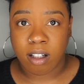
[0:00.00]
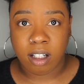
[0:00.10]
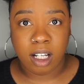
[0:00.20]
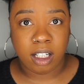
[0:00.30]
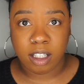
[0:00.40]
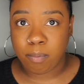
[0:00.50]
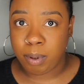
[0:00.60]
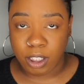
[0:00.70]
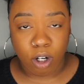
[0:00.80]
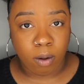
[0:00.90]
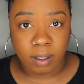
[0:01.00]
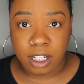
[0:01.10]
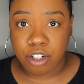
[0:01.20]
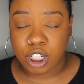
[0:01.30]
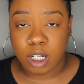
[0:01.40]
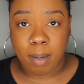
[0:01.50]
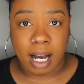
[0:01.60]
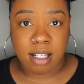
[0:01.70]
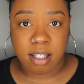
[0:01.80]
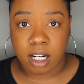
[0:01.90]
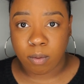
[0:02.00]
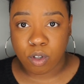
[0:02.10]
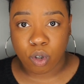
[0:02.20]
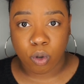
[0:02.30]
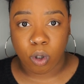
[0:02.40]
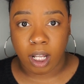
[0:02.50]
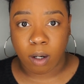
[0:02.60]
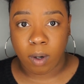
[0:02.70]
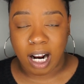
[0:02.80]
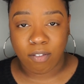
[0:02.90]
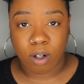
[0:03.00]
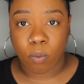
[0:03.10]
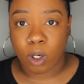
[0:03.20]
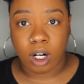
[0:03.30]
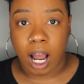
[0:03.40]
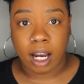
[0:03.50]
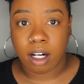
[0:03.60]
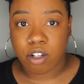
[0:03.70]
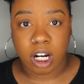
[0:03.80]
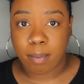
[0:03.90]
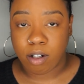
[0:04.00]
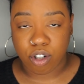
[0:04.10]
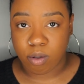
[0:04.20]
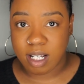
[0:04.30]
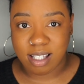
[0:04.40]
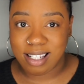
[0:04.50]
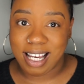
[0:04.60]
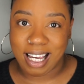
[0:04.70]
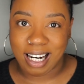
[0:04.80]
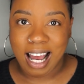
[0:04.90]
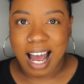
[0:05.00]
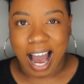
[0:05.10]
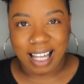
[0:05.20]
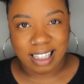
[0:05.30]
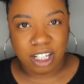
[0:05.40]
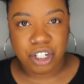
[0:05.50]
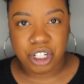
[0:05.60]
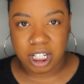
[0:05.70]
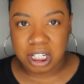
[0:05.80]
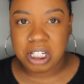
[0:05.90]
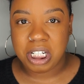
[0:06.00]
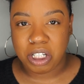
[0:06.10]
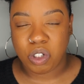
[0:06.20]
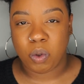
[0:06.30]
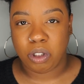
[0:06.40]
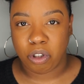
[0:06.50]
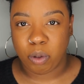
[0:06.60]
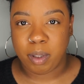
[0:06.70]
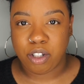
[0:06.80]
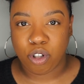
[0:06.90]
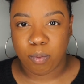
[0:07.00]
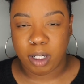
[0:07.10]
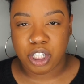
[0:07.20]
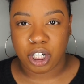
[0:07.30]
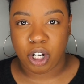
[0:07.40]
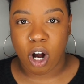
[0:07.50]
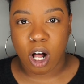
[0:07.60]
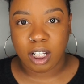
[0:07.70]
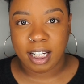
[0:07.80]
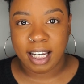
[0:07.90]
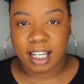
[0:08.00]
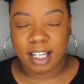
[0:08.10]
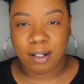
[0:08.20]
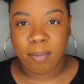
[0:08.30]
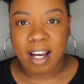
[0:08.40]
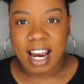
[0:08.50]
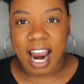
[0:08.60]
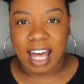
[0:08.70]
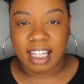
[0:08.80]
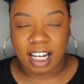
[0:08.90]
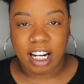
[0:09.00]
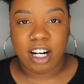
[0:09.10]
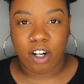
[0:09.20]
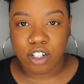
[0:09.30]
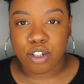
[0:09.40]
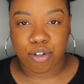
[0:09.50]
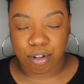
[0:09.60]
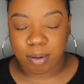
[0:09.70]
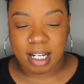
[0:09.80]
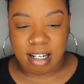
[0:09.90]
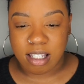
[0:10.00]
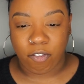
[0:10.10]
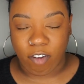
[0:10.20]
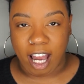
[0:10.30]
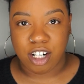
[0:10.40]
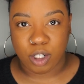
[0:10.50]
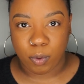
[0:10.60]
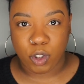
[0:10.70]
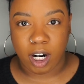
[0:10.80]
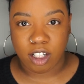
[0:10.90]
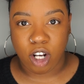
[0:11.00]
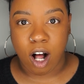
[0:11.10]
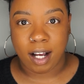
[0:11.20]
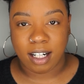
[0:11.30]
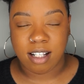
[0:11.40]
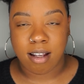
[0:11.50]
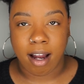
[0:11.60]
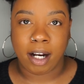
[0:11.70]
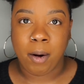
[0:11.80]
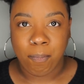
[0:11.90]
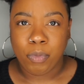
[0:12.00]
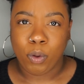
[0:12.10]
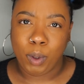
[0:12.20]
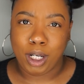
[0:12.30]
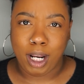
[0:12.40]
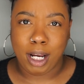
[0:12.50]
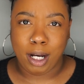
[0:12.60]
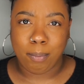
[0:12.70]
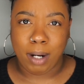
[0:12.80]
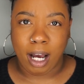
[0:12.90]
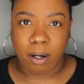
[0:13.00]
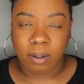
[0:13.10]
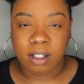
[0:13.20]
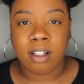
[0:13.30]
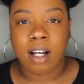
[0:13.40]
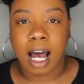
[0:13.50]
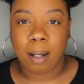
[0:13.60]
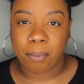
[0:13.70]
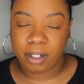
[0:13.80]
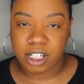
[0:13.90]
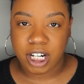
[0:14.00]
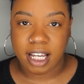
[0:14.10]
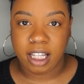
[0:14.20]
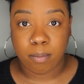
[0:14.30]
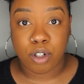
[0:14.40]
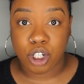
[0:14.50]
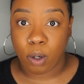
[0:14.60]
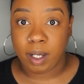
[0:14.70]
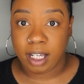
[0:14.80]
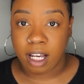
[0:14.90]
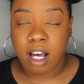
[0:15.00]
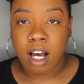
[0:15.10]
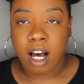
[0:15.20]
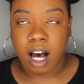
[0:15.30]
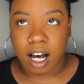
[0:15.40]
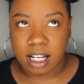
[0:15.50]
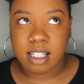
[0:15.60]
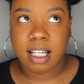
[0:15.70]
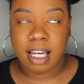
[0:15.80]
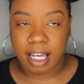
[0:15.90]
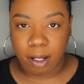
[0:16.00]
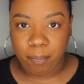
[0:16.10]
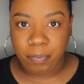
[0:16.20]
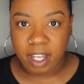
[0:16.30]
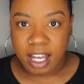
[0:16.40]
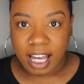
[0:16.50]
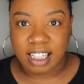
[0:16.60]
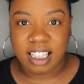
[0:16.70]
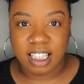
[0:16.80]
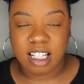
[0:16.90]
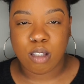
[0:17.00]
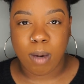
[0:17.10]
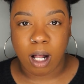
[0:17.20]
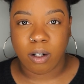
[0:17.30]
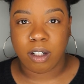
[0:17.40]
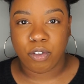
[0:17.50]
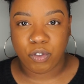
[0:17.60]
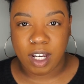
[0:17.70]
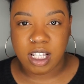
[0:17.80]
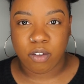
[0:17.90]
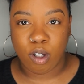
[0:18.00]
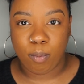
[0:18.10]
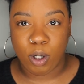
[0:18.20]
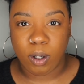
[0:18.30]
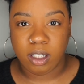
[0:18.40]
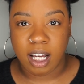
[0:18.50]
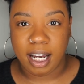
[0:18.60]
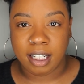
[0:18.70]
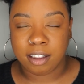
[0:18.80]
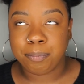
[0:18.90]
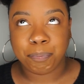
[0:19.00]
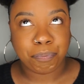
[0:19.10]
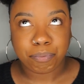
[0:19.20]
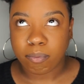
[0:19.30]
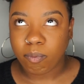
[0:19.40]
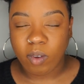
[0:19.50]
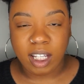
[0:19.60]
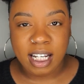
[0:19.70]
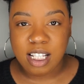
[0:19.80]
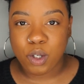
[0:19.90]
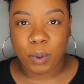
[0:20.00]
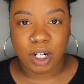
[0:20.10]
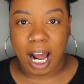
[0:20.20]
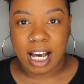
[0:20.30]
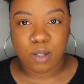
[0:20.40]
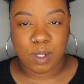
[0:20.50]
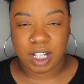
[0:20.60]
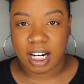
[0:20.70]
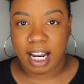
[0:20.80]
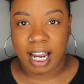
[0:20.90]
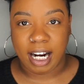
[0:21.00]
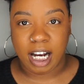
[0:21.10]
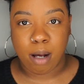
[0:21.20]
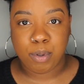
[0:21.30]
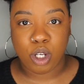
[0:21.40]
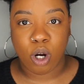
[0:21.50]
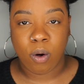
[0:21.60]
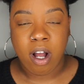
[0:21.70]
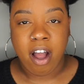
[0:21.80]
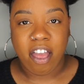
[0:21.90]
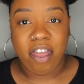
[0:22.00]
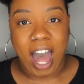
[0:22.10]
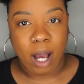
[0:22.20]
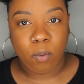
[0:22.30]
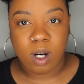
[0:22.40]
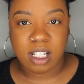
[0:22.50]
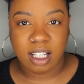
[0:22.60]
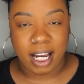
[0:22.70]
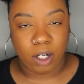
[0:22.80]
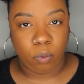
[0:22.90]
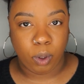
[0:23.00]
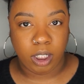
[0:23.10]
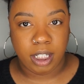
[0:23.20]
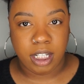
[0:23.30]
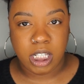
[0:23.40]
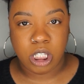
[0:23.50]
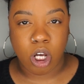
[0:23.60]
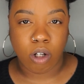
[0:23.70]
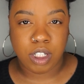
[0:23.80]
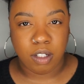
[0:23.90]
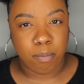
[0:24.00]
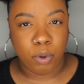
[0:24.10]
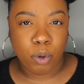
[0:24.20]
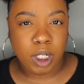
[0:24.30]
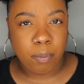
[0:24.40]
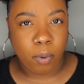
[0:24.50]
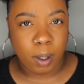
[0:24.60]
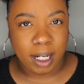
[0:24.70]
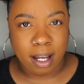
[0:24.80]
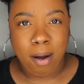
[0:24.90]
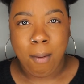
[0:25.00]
Nigga, been your relationship. I said it was cool, like whatever. We're not gonna talk about you. It's dead. I think she did do a little bit too much in calling him. And then in her true Issa fashion, we're trying to talk and he's like, we can hang up now. I appreciate them showing us him and seeing the smile on his face of him knowing like, Issa Weird Eyes wasn't gonna hang up. So that wasn't like a really salty, moody point